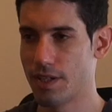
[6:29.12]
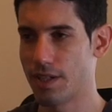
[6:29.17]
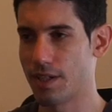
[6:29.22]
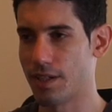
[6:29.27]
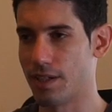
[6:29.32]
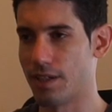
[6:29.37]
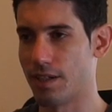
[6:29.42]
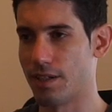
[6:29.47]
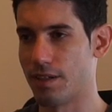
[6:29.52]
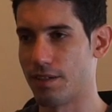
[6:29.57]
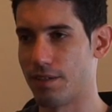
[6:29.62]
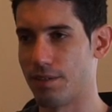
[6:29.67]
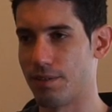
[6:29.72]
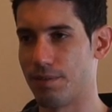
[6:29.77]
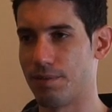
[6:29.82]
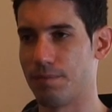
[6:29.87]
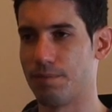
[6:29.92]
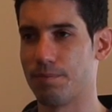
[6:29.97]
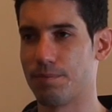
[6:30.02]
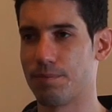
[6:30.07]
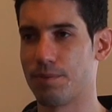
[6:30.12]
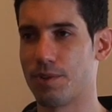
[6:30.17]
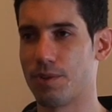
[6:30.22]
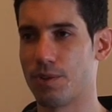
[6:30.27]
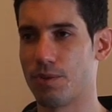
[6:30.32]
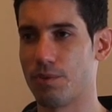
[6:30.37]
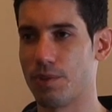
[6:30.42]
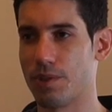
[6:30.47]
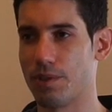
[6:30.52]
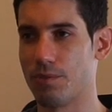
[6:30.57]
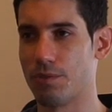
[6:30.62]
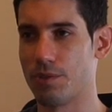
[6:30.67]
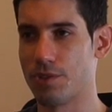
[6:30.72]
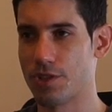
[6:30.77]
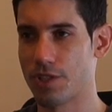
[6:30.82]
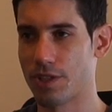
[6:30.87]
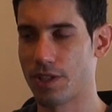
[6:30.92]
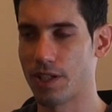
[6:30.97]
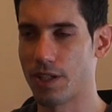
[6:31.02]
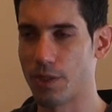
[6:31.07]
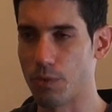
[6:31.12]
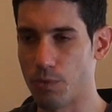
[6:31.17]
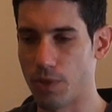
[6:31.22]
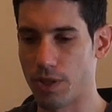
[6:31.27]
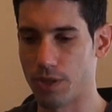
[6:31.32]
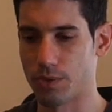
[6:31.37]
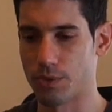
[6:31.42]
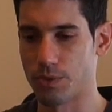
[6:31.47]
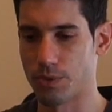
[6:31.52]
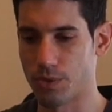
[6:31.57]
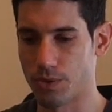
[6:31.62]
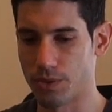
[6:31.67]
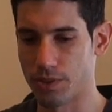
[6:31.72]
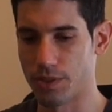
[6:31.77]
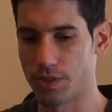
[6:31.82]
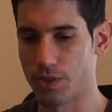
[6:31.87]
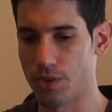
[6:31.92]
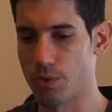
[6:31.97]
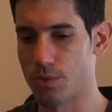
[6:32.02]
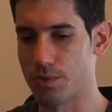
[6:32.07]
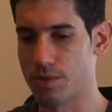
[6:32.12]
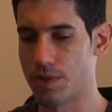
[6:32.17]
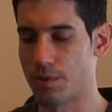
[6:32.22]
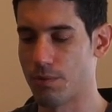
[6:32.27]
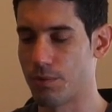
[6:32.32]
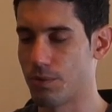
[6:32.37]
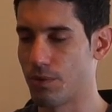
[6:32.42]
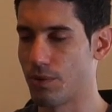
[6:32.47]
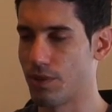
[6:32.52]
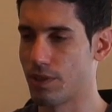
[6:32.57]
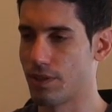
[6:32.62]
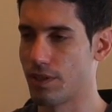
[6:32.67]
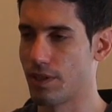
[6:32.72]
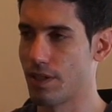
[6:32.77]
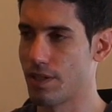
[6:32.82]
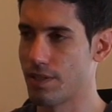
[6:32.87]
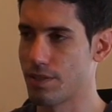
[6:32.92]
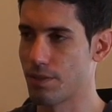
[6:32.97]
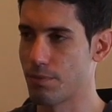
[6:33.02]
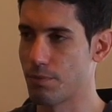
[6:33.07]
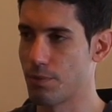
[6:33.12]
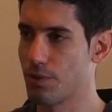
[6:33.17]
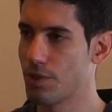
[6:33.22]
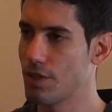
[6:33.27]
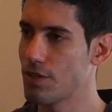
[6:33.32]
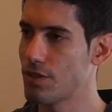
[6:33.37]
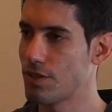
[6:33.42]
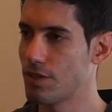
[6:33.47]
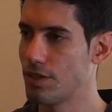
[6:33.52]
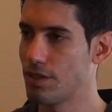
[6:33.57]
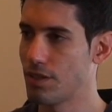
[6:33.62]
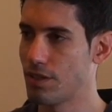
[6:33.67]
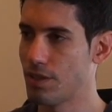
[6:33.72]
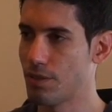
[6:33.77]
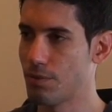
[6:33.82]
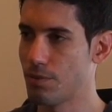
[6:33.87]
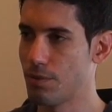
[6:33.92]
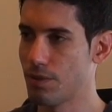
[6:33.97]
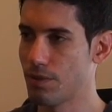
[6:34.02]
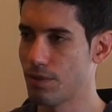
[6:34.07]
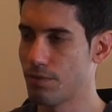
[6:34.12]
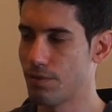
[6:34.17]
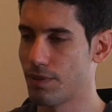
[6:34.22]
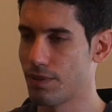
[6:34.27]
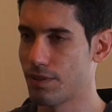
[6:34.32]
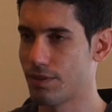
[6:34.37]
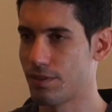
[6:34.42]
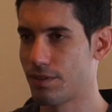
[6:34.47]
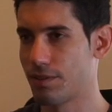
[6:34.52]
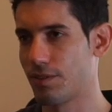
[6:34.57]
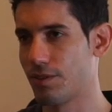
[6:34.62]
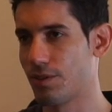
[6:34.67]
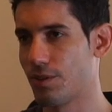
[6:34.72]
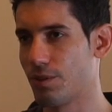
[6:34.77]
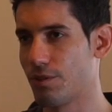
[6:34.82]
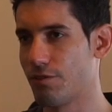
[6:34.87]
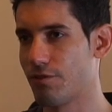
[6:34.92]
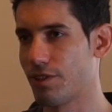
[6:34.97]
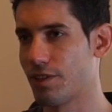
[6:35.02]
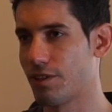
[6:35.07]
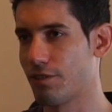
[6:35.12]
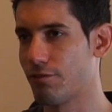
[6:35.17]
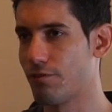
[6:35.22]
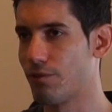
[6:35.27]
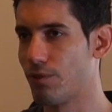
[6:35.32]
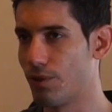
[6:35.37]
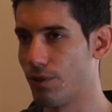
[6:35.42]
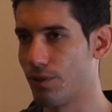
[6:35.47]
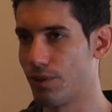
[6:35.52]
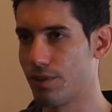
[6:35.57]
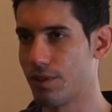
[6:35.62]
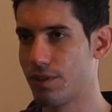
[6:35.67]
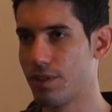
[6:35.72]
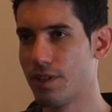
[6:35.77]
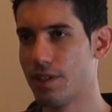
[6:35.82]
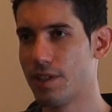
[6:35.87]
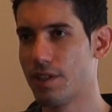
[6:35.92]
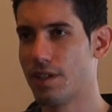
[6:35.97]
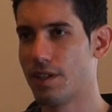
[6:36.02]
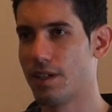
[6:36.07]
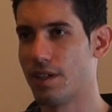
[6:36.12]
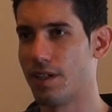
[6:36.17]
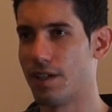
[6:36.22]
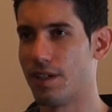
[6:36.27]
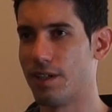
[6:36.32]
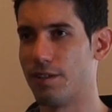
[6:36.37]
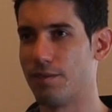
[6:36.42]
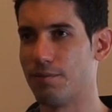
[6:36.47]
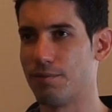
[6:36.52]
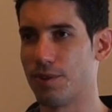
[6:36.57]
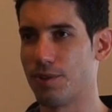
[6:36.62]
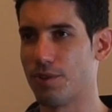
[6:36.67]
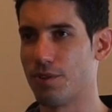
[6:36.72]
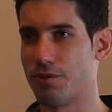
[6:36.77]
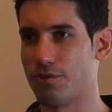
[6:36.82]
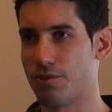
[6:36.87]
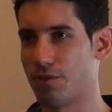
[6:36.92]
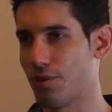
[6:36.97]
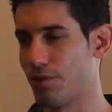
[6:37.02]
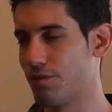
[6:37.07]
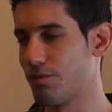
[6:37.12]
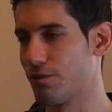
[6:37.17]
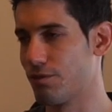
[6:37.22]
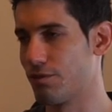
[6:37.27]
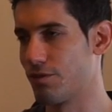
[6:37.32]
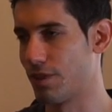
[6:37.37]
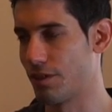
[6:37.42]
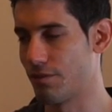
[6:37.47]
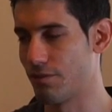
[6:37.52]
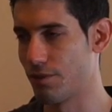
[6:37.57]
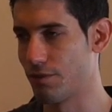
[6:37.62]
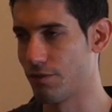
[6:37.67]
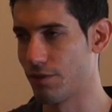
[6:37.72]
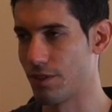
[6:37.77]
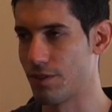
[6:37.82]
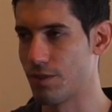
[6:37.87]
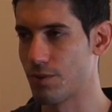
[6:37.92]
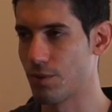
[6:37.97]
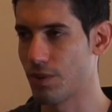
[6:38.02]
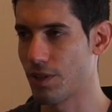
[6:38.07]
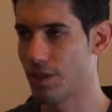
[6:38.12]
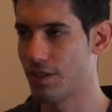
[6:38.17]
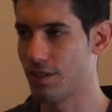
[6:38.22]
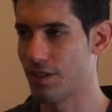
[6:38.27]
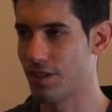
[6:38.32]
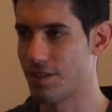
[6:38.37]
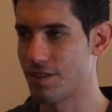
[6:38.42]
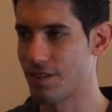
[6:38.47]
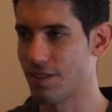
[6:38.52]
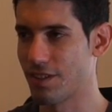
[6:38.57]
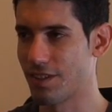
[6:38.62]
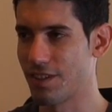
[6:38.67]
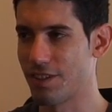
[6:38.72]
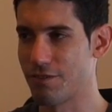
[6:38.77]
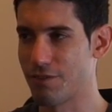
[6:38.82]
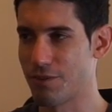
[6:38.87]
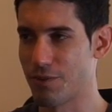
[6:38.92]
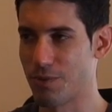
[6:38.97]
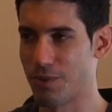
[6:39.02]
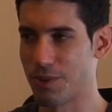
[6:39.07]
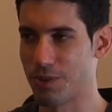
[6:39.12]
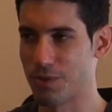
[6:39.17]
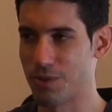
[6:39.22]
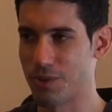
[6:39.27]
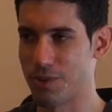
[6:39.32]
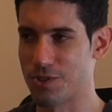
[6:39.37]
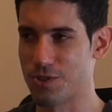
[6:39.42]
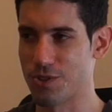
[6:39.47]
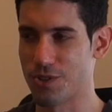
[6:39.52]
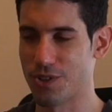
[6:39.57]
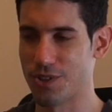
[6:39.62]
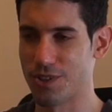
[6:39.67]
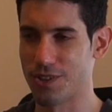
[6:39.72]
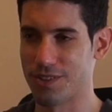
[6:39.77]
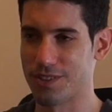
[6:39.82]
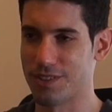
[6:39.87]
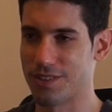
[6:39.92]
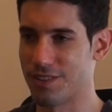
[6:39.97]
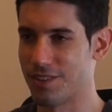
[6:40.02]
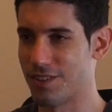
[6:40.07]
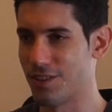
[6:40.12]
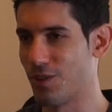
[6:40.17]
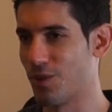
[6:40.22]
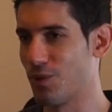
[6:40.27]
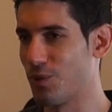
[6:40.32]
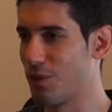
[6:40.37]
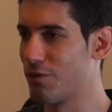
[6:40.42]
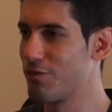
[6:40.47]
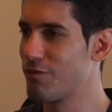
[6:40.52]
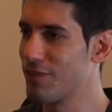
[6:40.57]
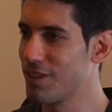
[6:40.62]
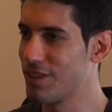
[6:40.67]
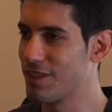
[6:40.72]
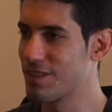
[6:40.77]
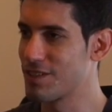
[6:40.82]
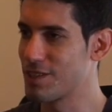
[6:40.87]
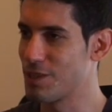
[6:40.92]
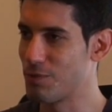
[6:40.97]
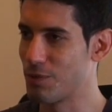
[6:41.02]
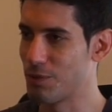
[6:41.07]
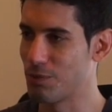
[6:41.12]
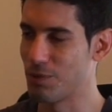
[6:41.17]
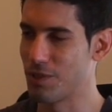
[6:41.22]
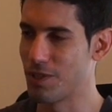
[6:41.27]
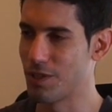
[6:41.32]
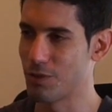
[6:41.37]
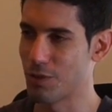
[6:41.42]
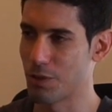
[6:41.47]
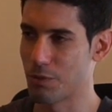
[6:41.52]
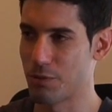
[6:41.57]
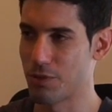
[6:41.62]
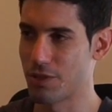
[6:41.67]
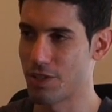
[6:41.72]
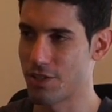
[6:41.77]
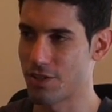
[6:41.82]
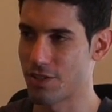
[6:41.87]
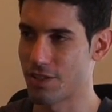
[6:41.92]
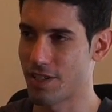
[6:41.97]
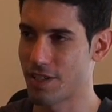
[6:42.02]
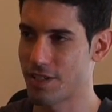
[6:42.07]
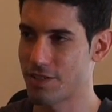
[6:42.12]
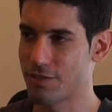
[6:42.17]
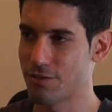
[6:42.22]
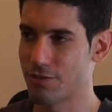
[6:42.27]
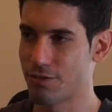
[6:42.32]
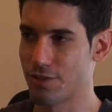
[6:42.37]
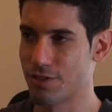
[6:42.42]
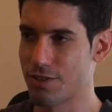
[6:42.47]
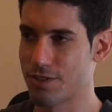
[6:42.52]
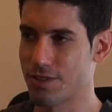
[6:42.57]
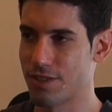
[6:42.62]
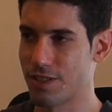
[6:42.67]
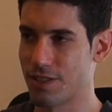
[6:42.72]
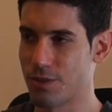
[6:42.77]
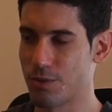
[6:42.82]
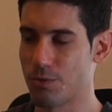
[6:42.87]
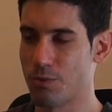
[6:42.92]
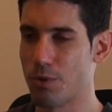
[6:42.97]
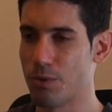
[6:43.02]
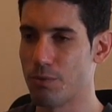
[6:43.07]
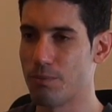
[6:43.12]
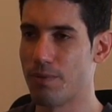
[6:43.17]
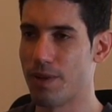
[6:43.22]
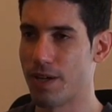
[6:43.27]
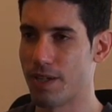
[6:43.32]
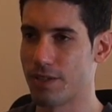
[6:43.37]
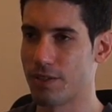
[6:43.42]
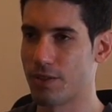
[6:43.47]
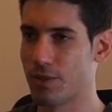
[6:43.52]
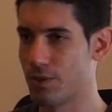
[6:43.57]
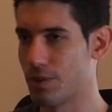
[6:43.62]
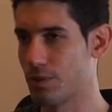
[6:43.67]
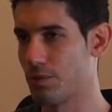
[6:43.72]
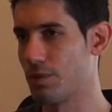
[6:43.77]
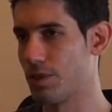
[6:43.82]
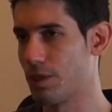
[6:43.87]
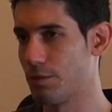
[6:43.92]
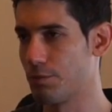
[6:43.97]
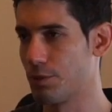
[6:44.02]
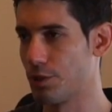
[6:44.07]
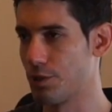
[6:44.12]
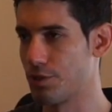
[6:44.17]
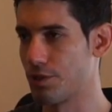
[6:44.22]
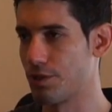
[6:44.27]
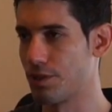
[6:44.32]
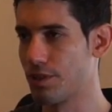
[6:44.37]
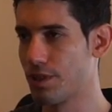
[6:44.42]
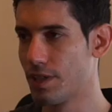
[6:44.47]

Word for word: Um, you know, we, we, generally want to only go with someone who already has reputation in the network, but you know, if you can afford, um, you know, if you have a few friends together, and suddenly if you want to enjoy the, the lower fee that someone without a reputation has at first, then you won't mind going with that person.